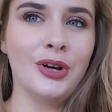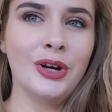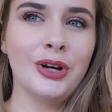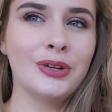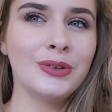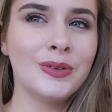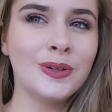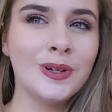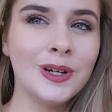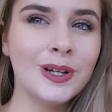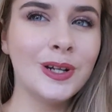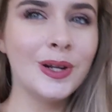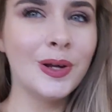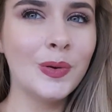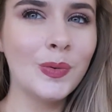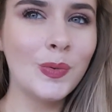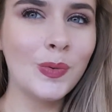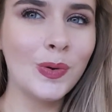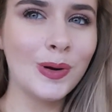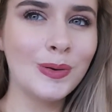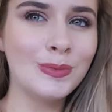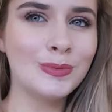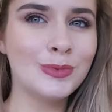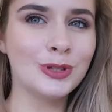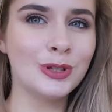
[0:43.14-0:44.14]
I don't really know
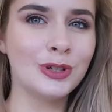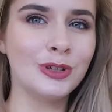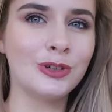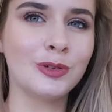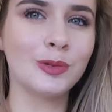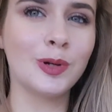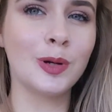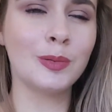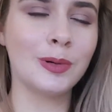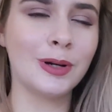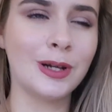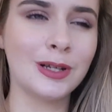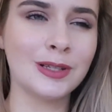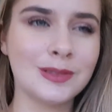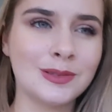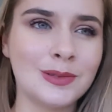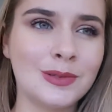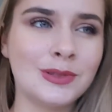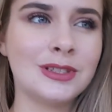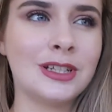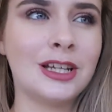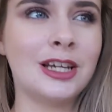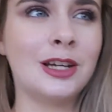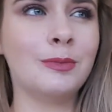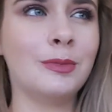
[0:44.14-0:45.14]
what I'm doing with my personal
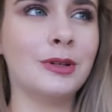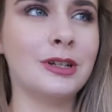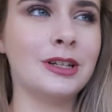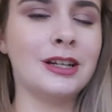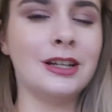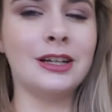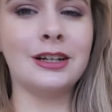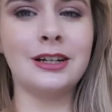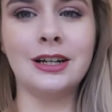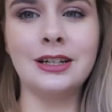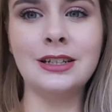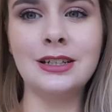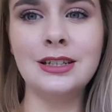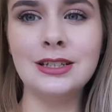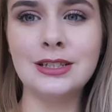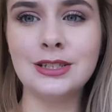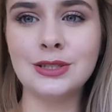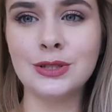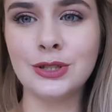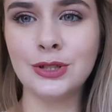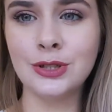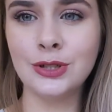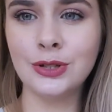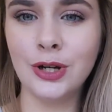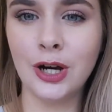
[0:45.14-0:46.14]
statement. Like, I need
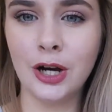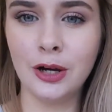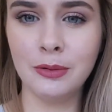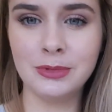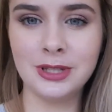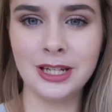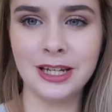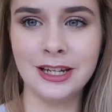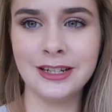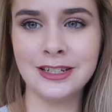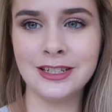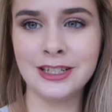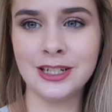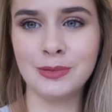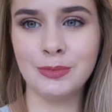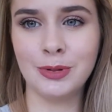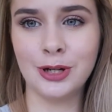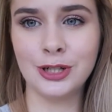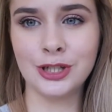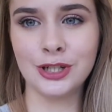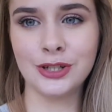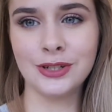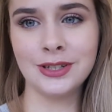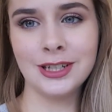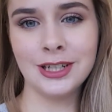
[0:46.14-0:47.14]
to update it, but I
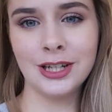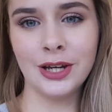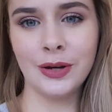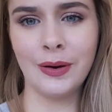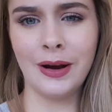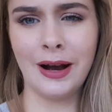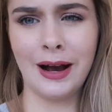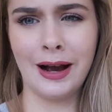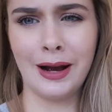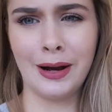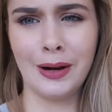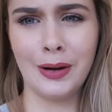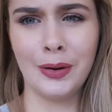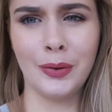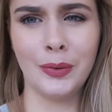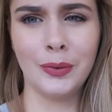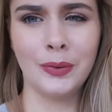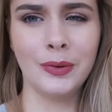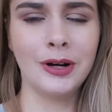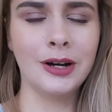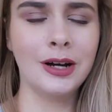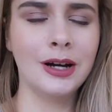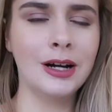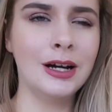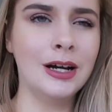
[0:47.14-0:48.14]
don't really know
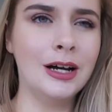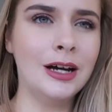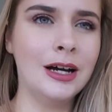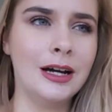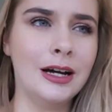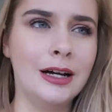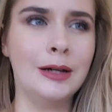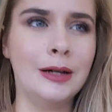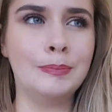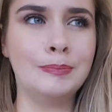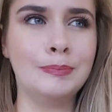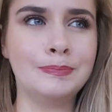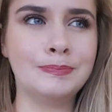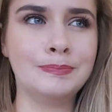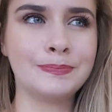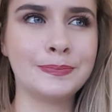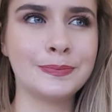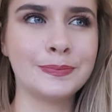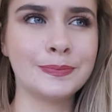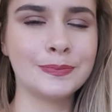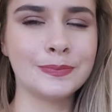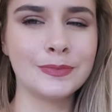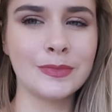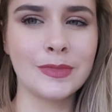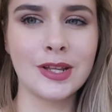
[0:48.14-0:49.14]
how.
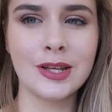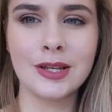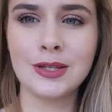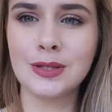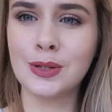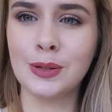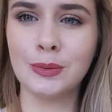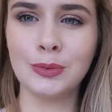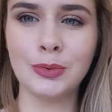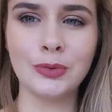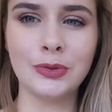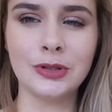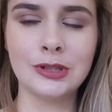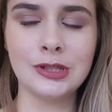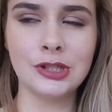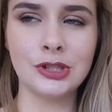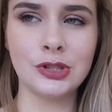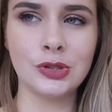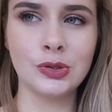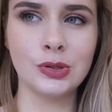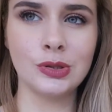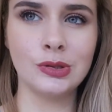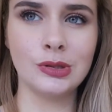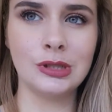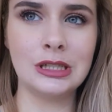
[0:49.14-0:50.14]
So I'm not really
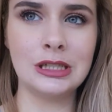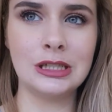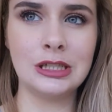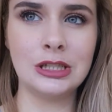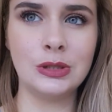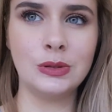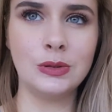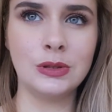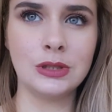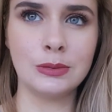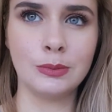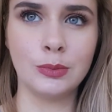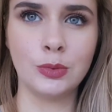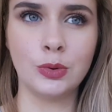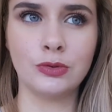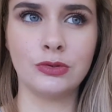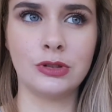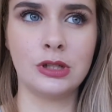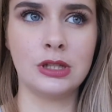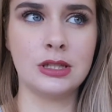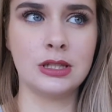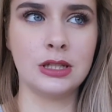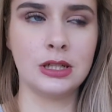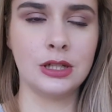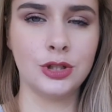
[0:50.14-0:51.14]
sure. I need to do some more
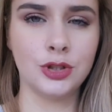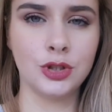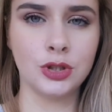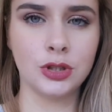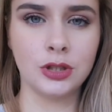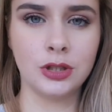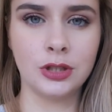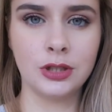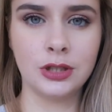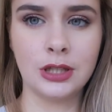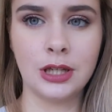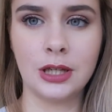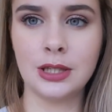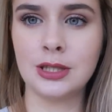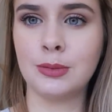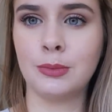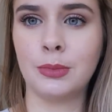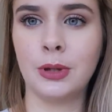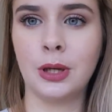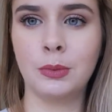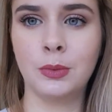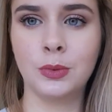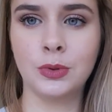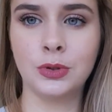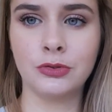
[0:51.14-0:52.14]
research and like get some
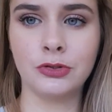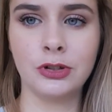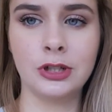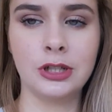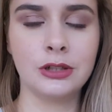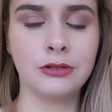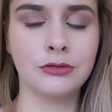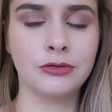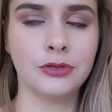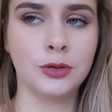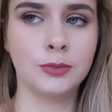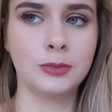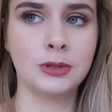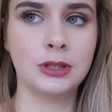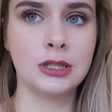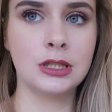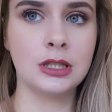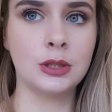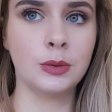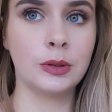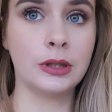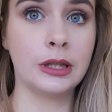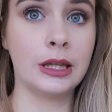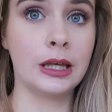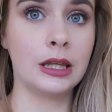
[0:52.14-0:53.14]
people to read it for me and
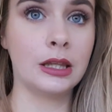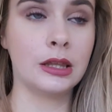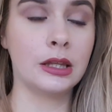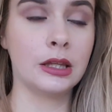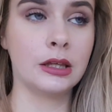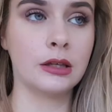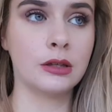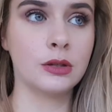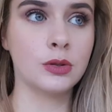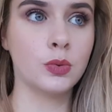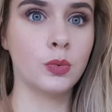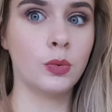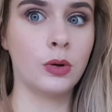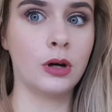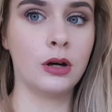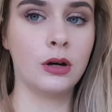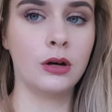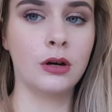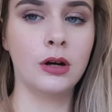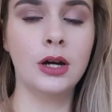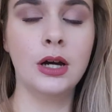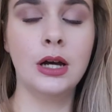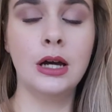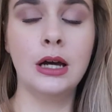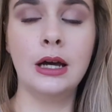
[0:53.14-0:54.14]
see what they think as
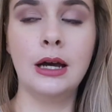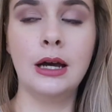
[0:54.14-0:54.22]
well.